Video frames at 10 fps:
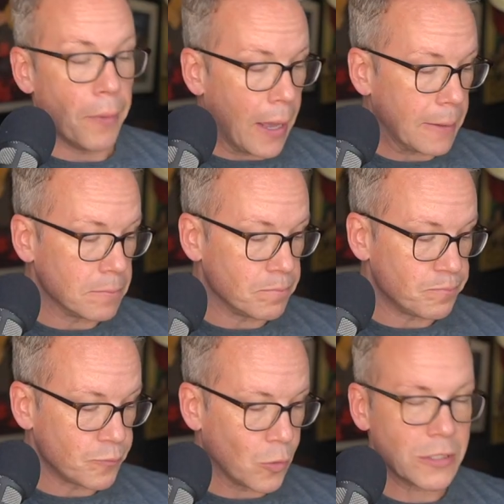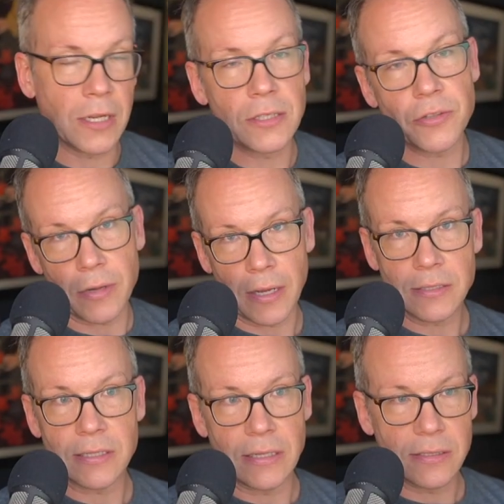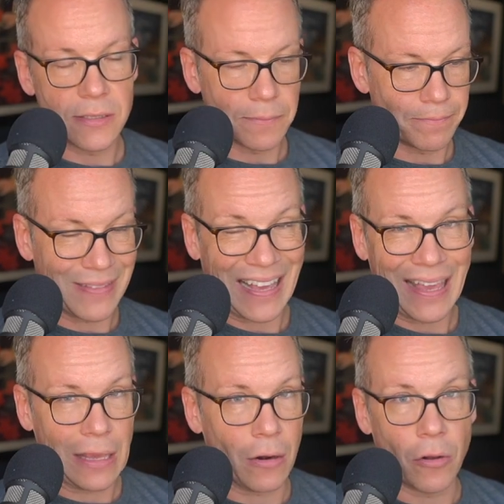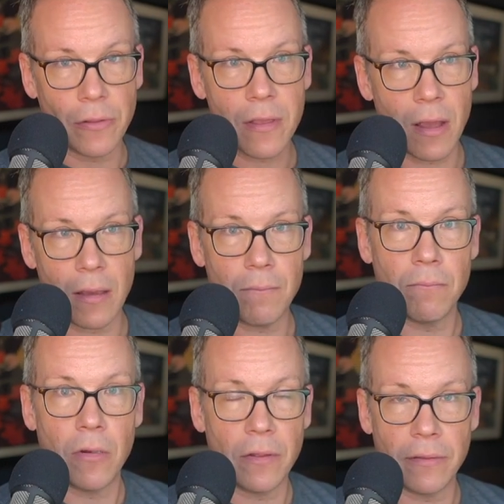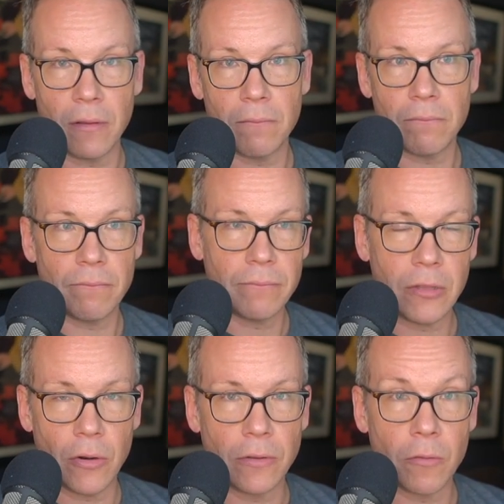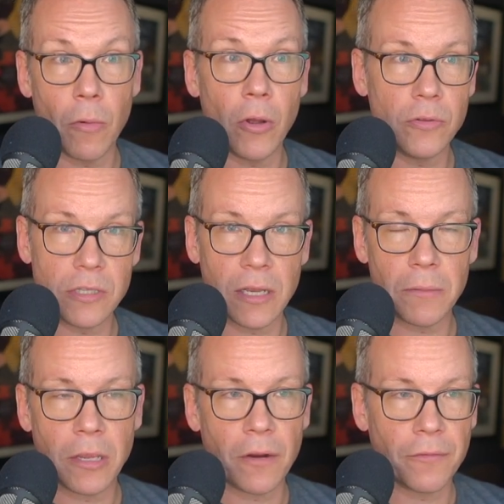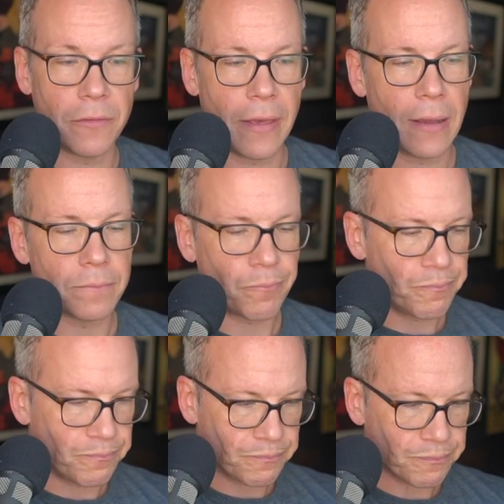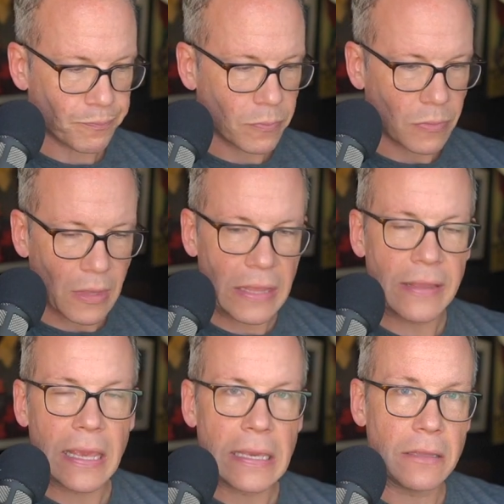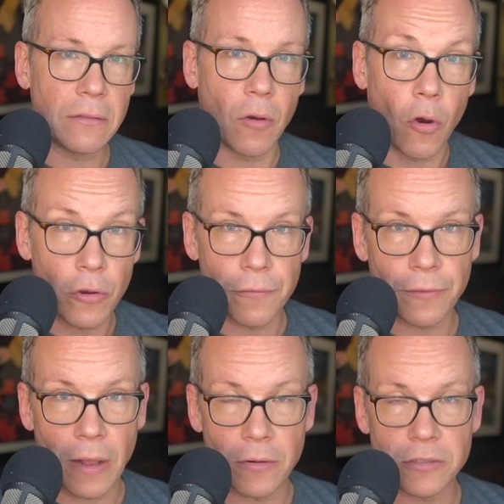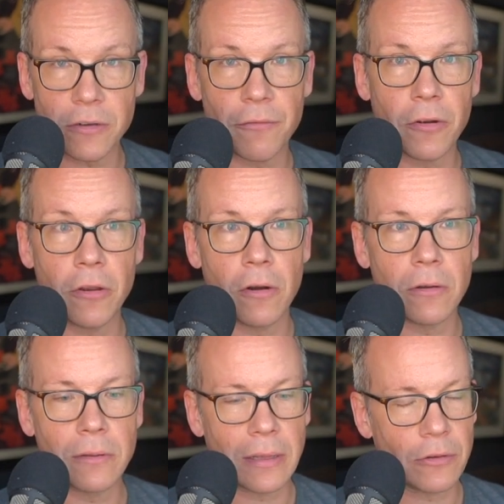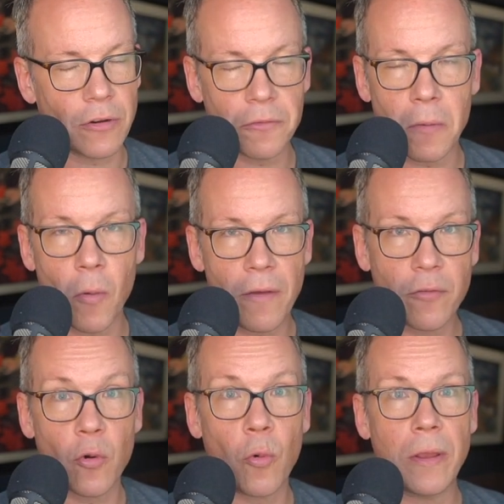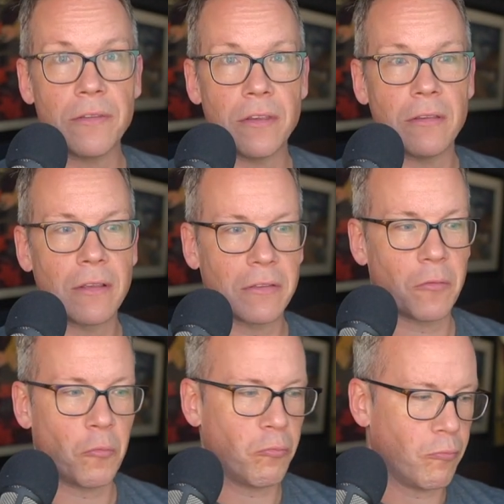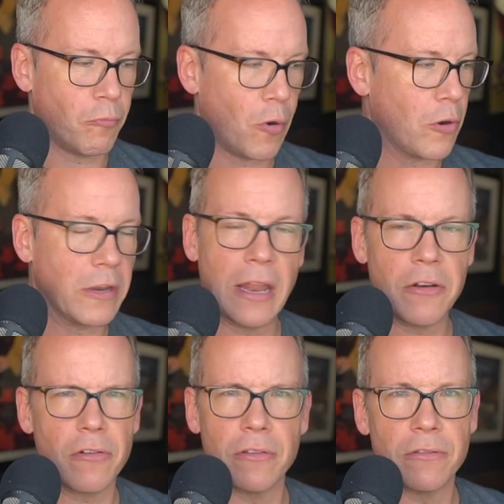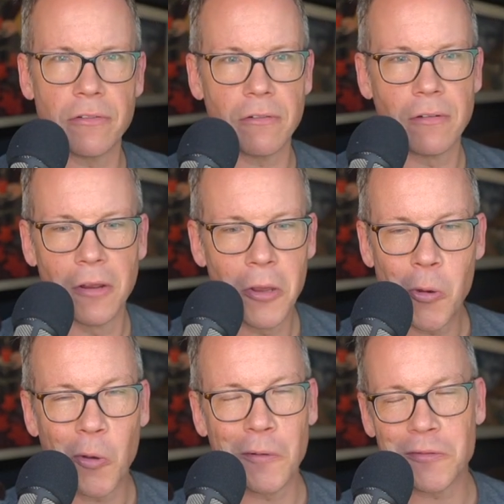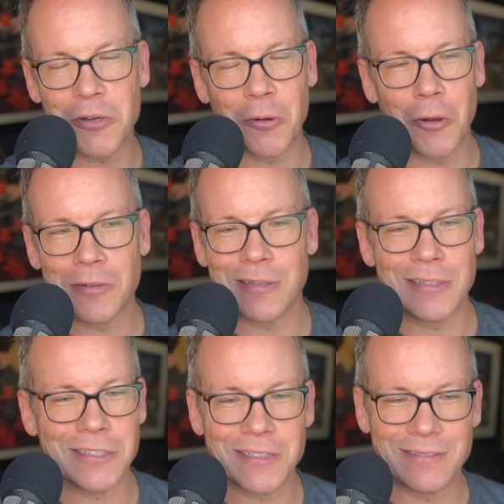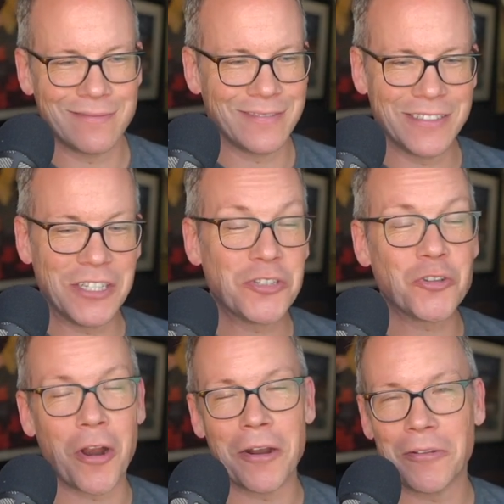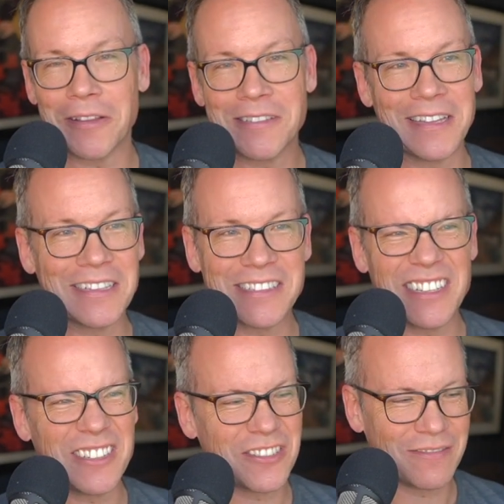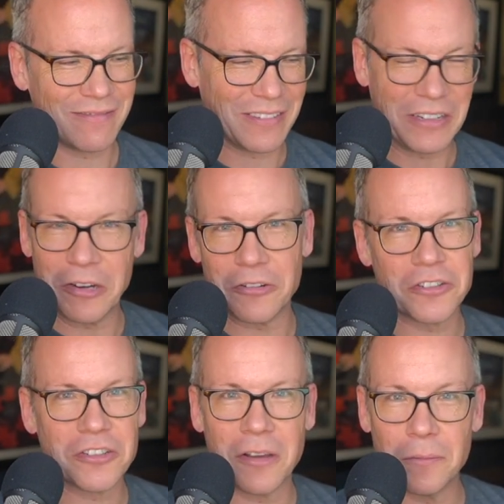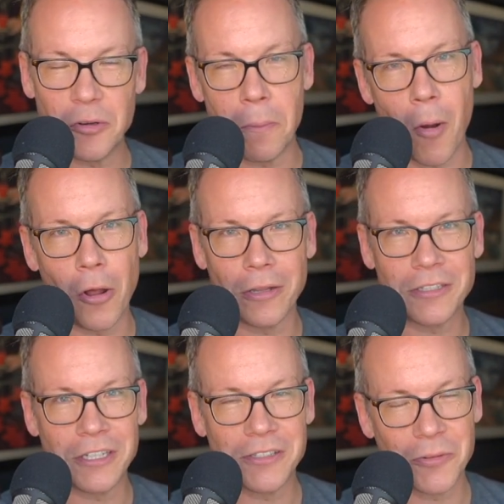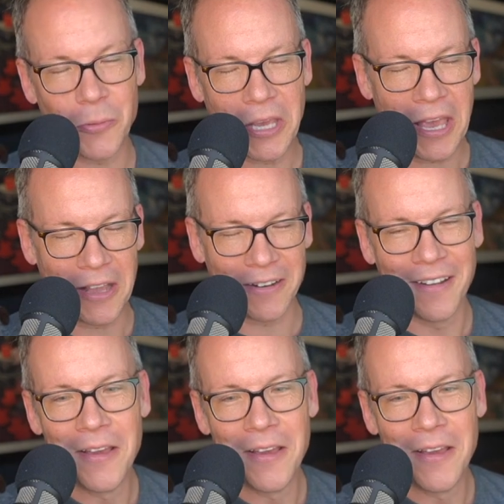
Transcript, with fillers: but what's not so nice is they hit all the time on the you know on the roads. You got to be careful of that. And they eat all your flowers in your front yard. Like it drives my wife crazy. Like the rhododendrons or whatever she grows, they just she's tried all these things and they just the deer just come demolish it. So we can't